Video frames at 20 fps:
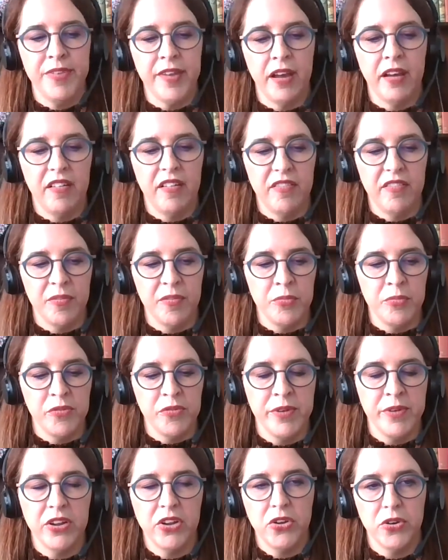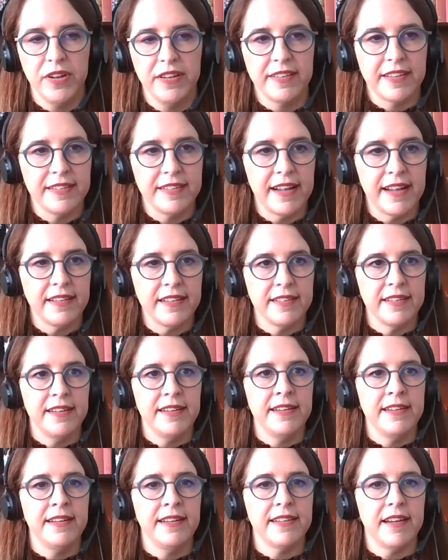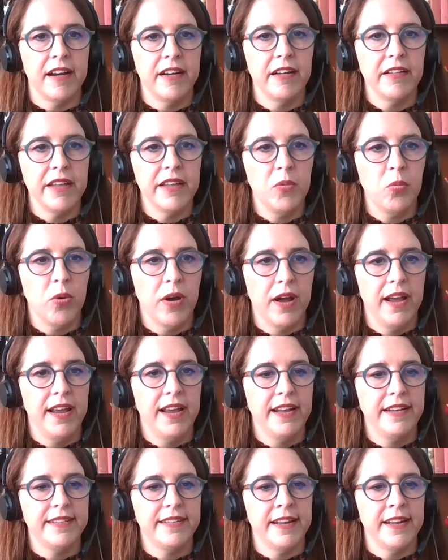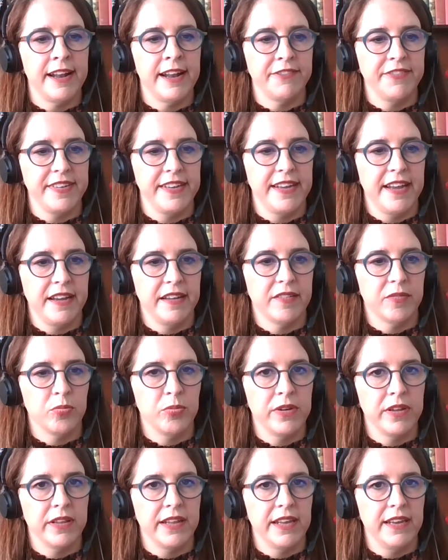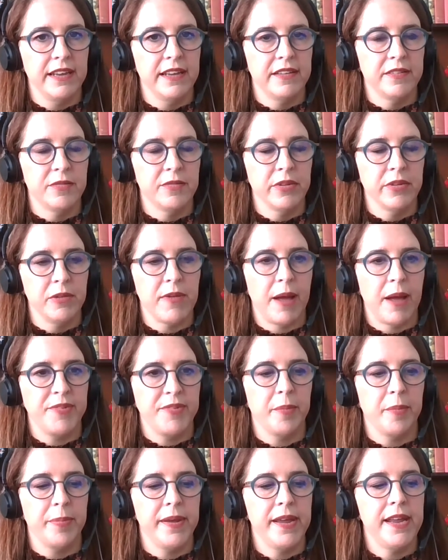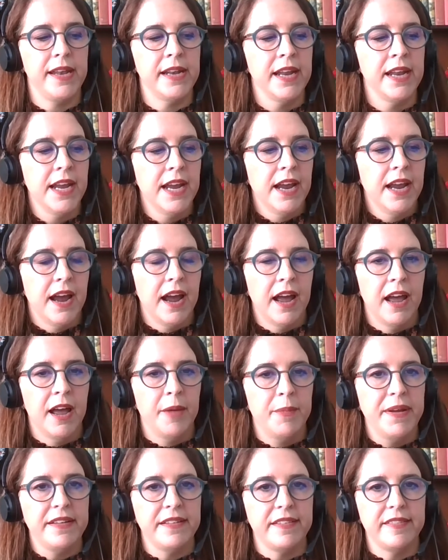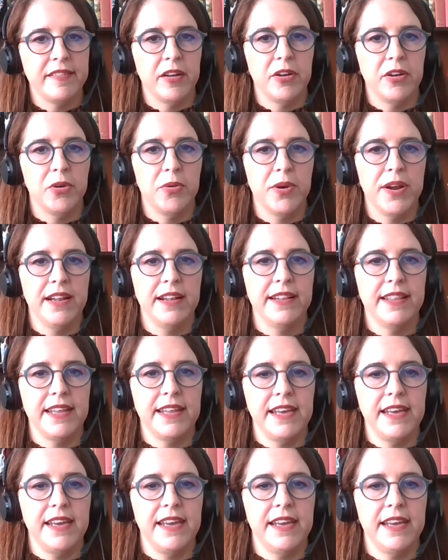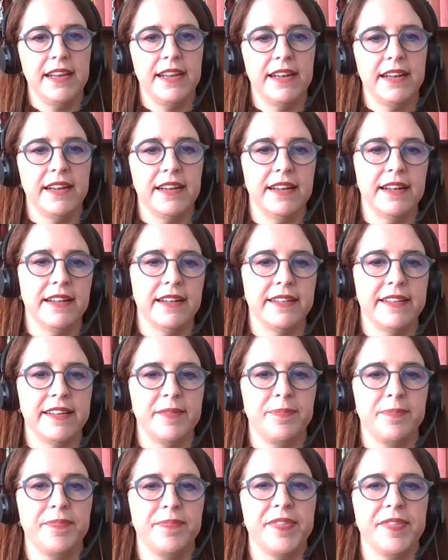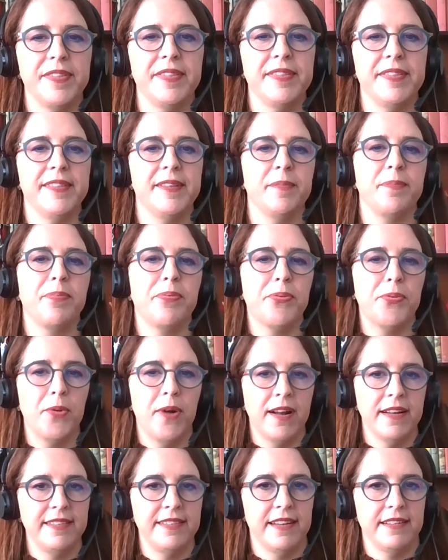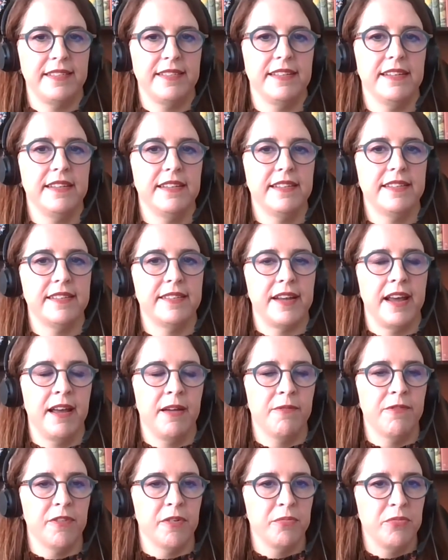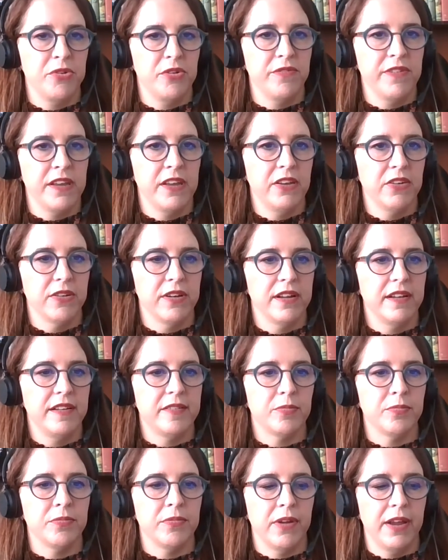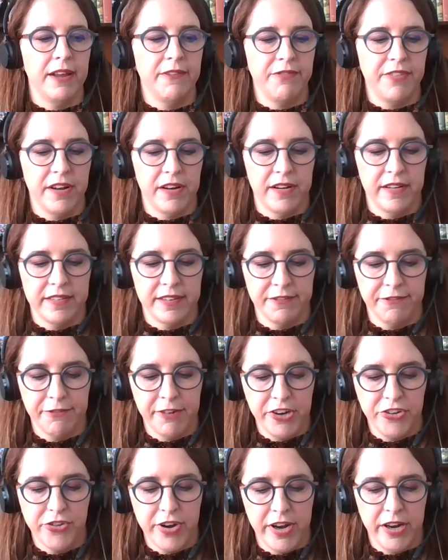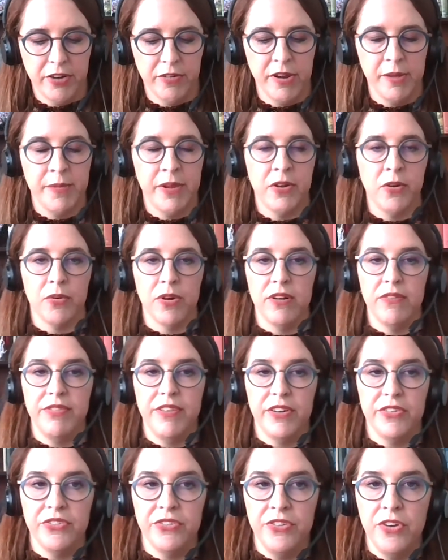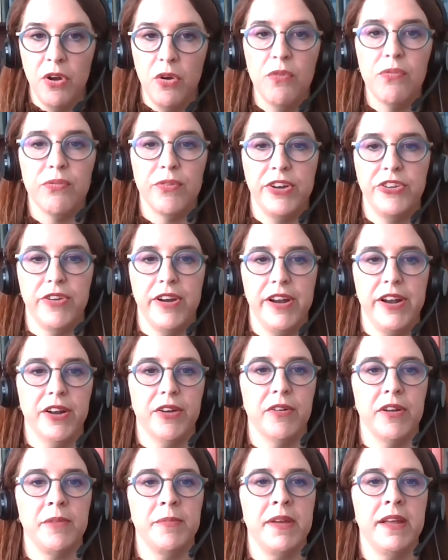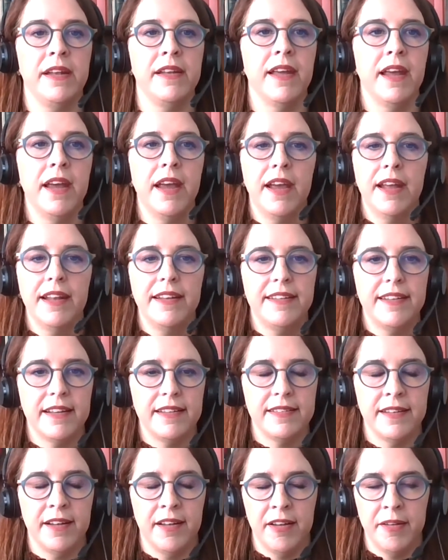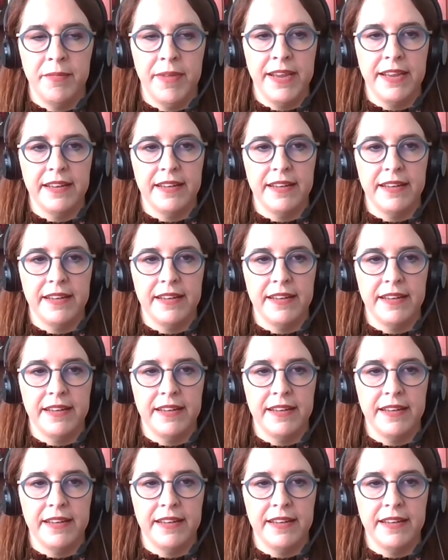of movement of goods, because that's entirely what an FTA is really wrapped up in. So the processes for moving goods, if there's a free trade agreement or if there's no free trade agreement, does not